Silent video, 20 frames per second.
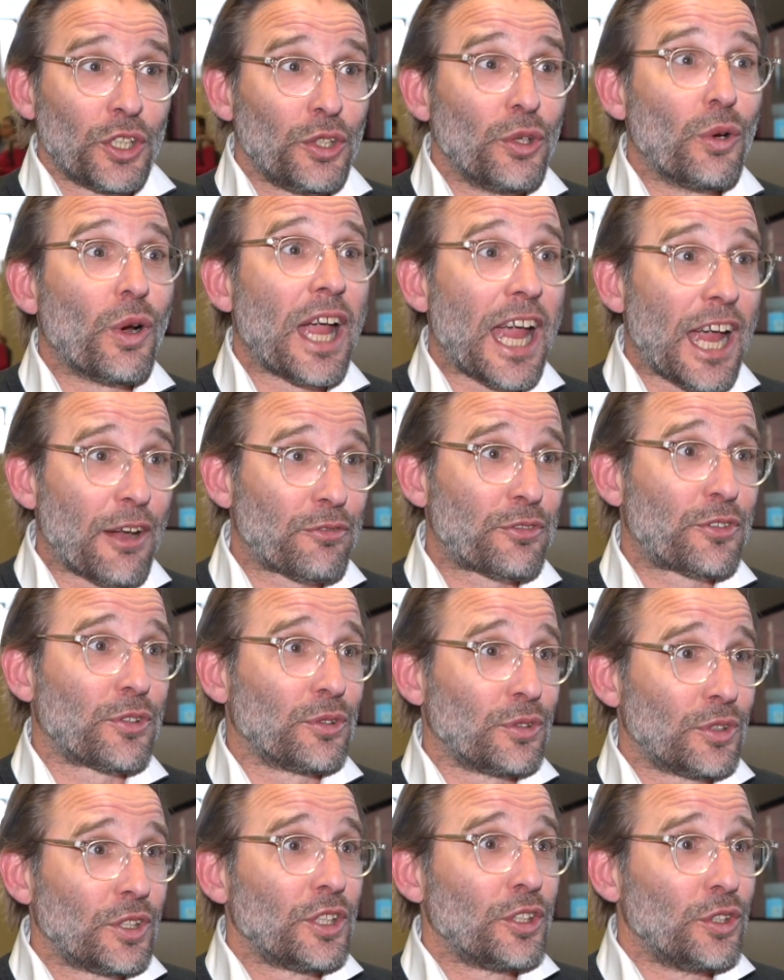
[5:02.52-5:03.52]
you have
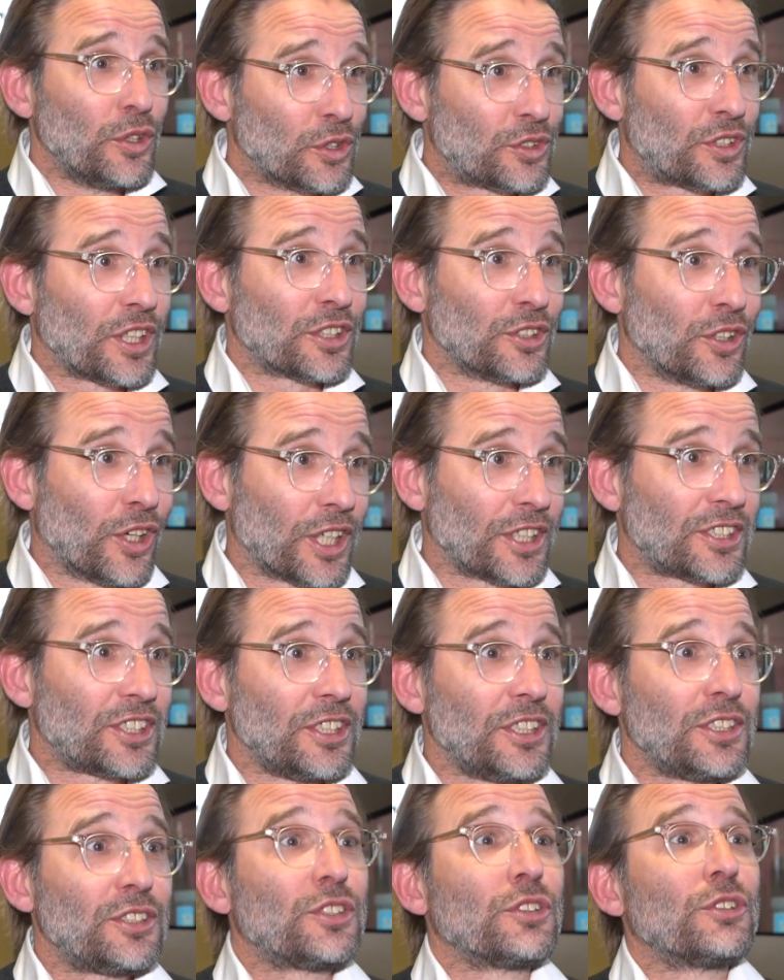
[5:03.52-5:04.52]
to use
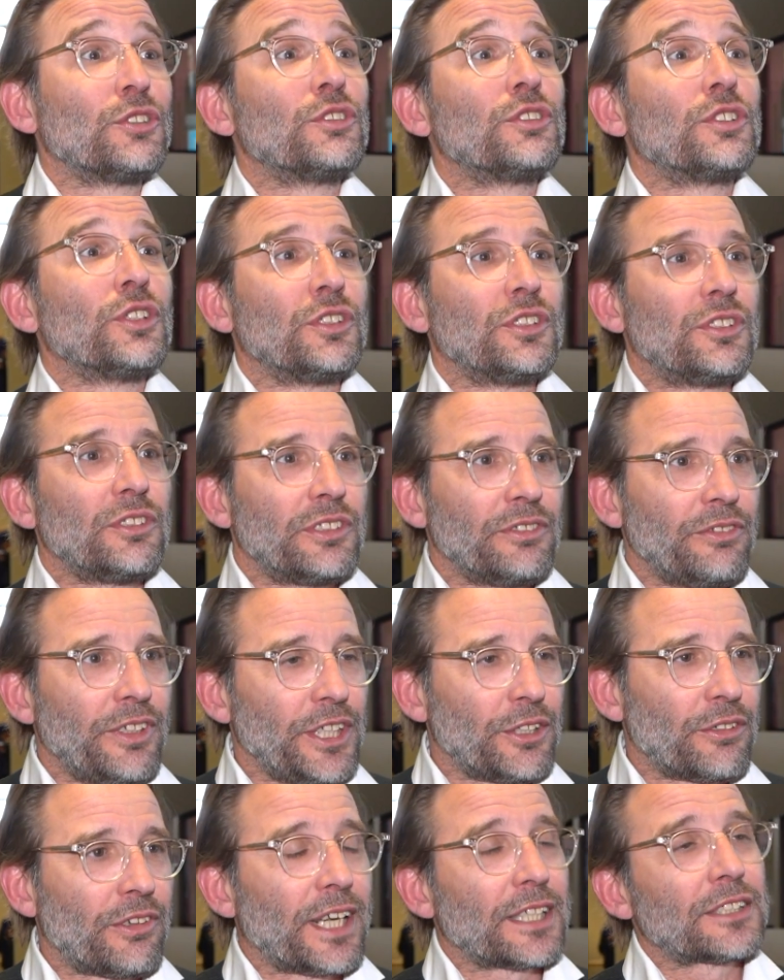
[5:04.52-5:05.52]
technology to
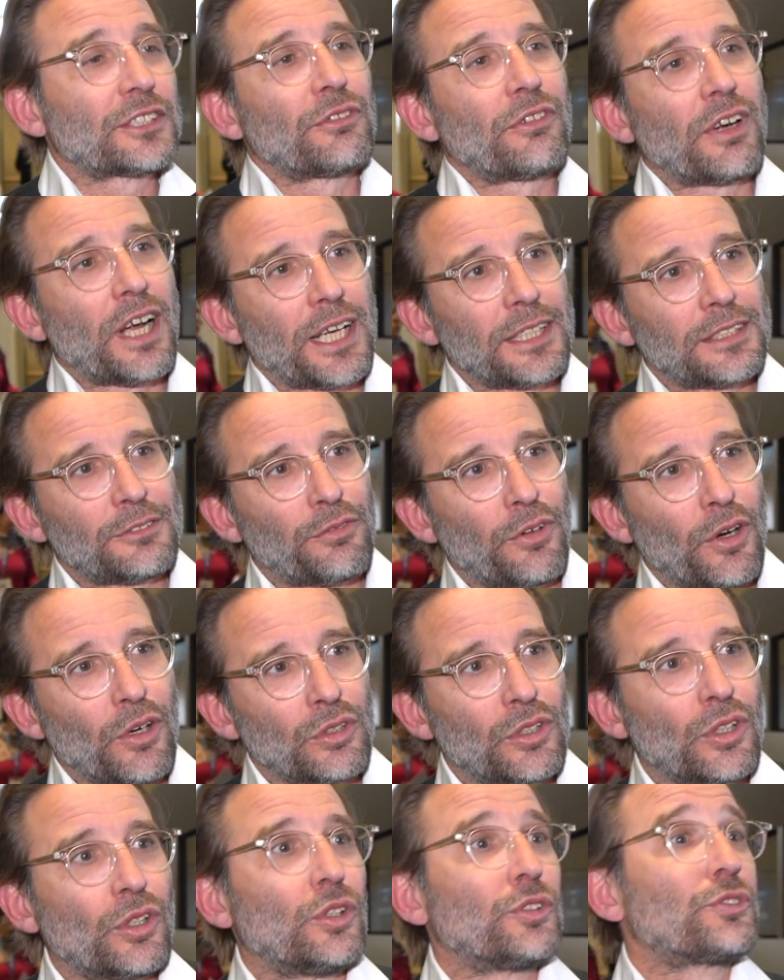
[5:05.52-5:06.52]
redirect the right phone
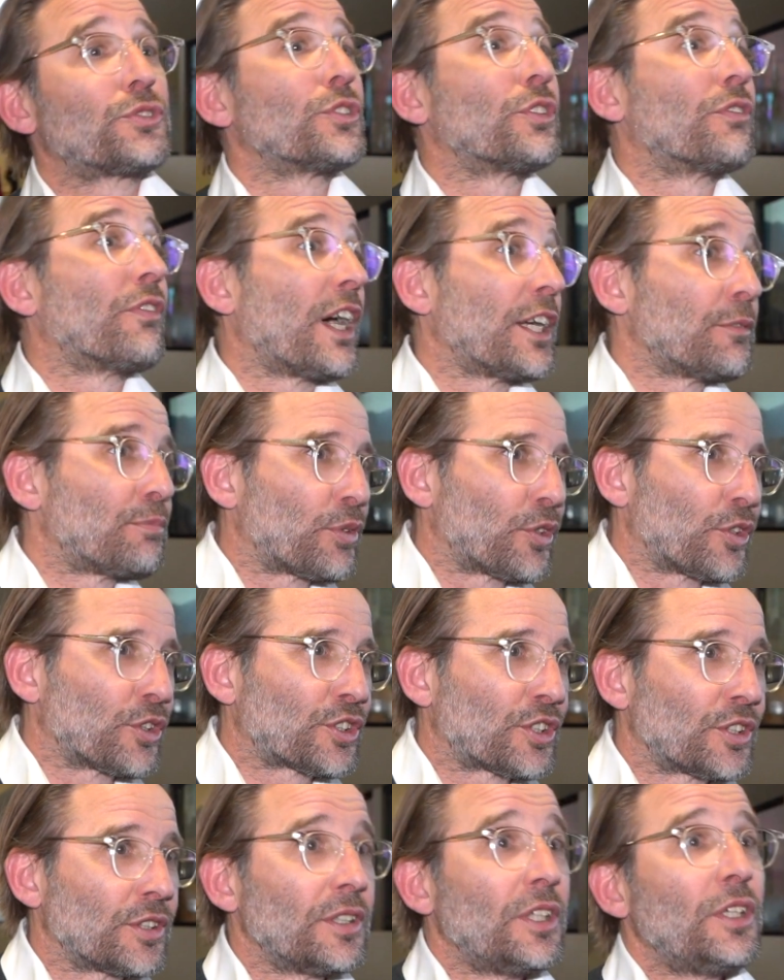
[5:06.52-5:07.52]
call to the right
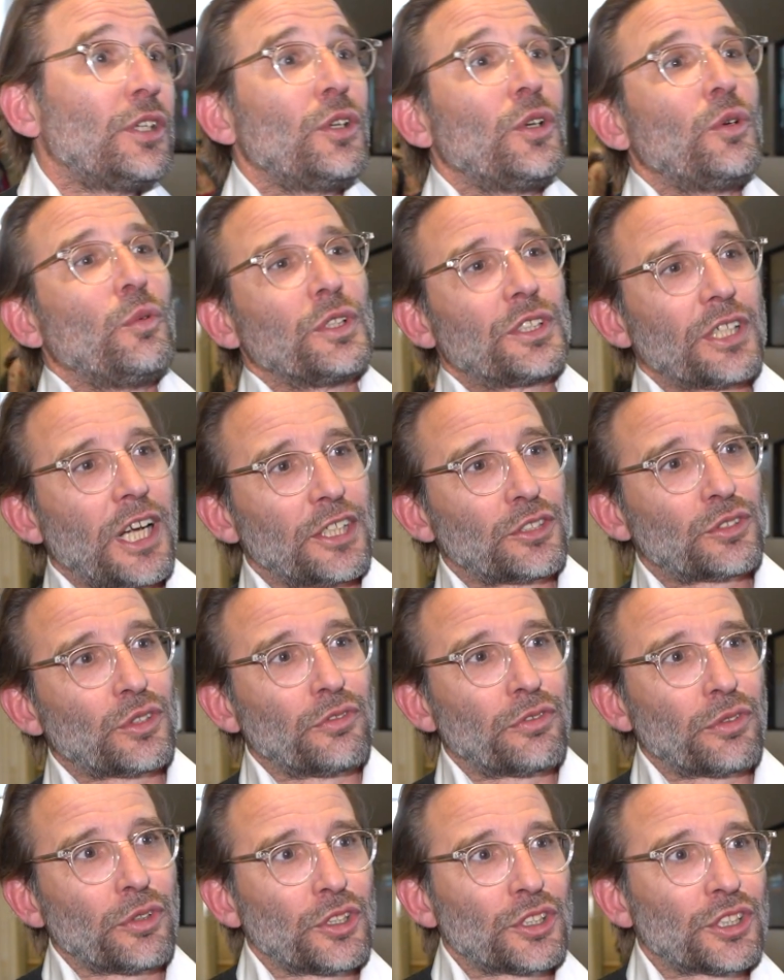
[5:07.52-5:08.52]
person with highest
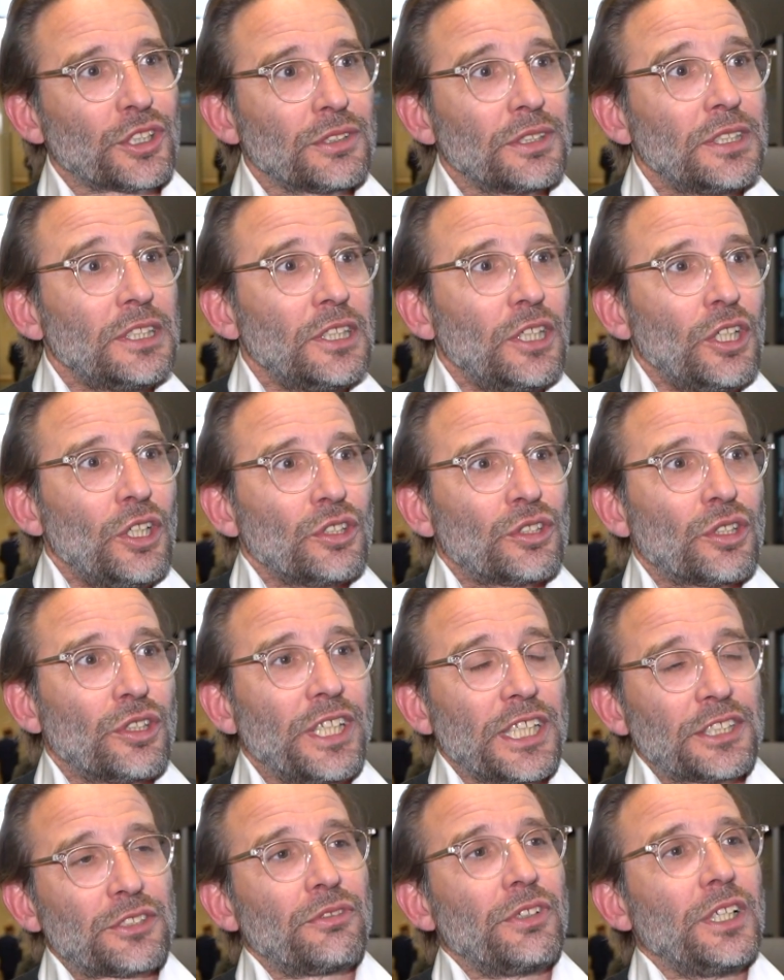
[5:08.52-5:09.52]
conversion. So
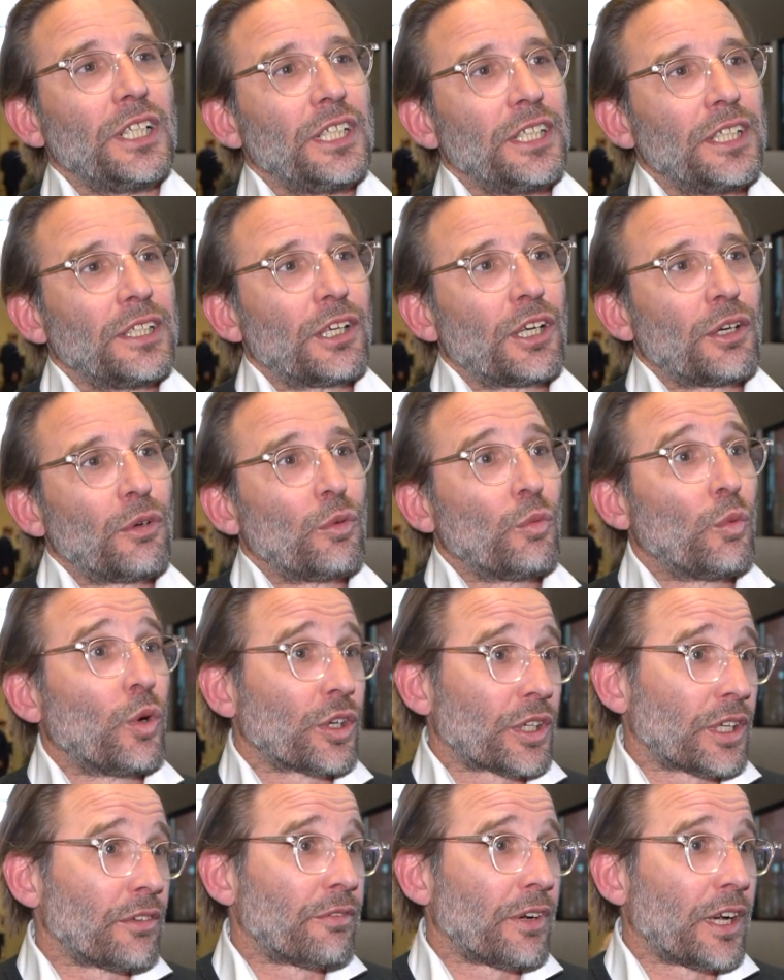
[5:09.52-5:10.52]
that's really
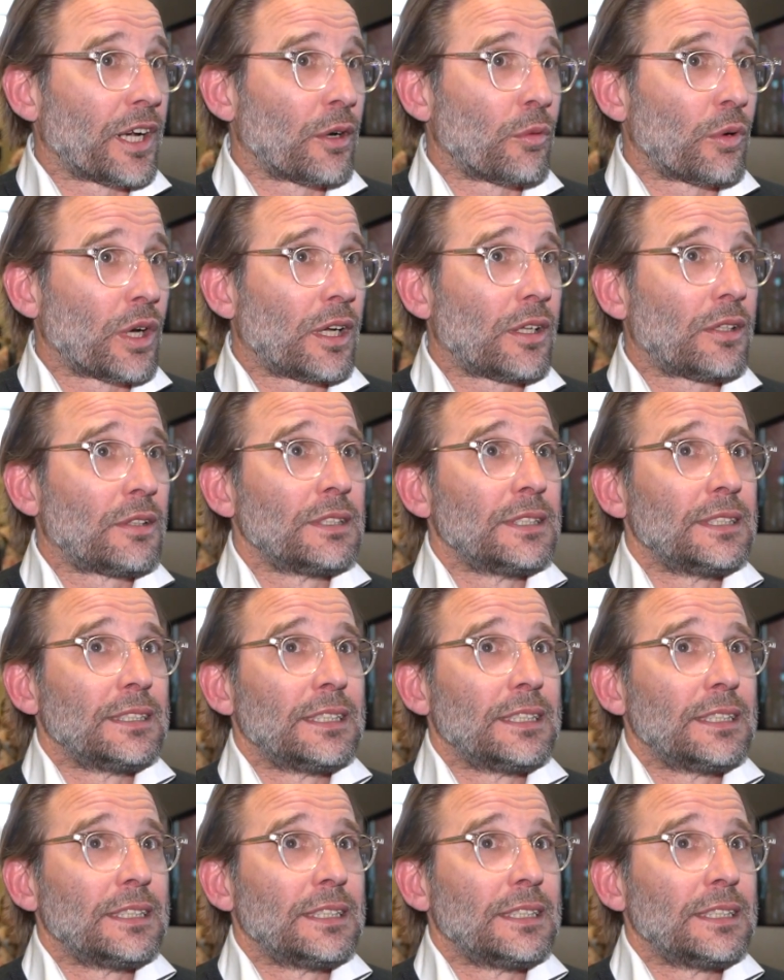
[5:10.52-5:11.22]
working very well.